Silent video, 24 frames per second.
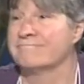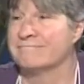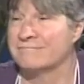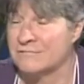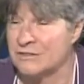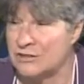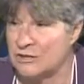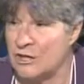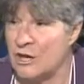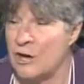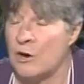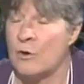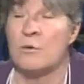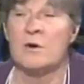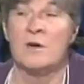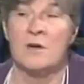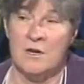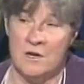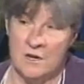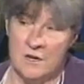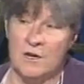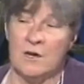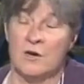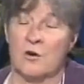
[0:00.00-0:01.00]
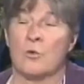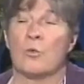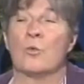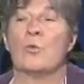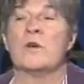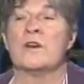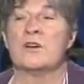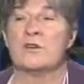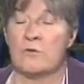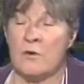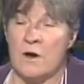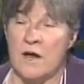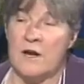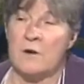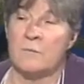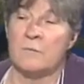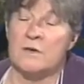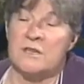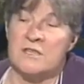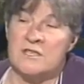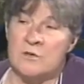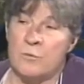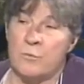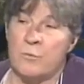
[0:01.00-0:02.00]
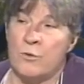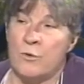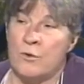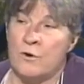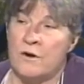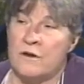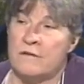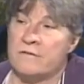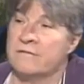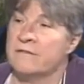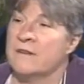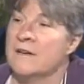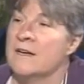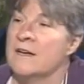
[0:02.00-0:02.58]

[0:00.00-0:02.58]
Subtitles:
So we try to be supportive.